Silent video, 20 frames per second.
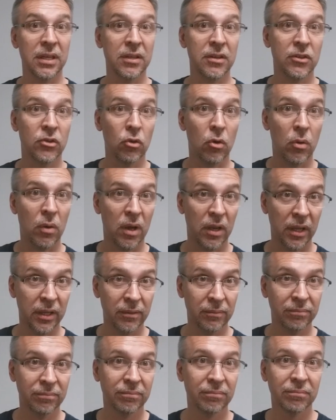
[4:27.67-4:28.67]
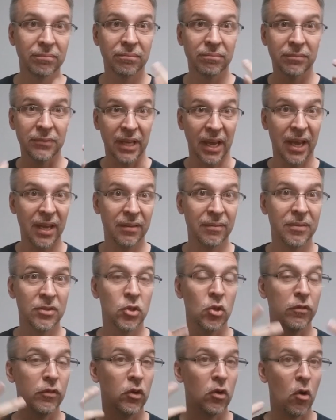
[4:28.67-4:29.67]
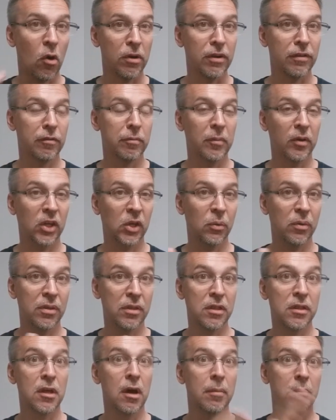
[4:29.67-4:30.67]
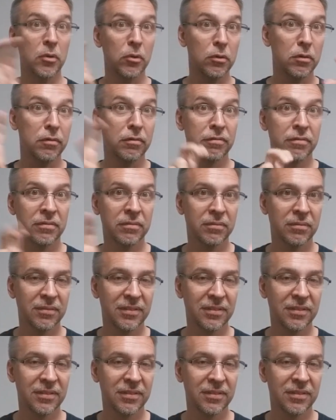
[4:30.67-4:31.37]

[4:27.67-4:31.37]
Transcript: into a wallet, okay? So if you're already familiar with the move,